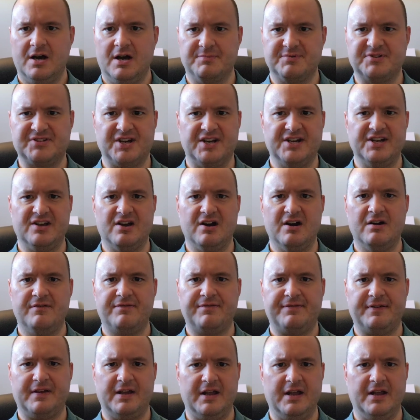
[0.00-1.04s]
I'm signing
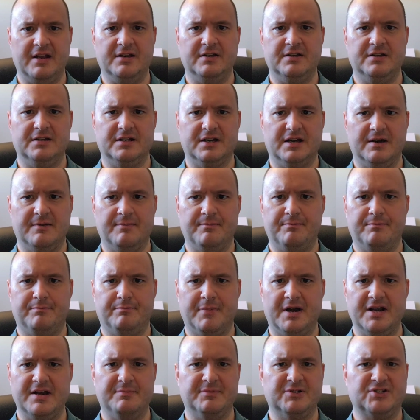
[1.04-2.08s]
off, and um,
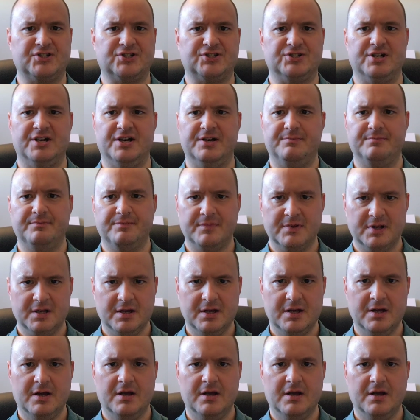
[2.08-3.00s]
my name is Shawn.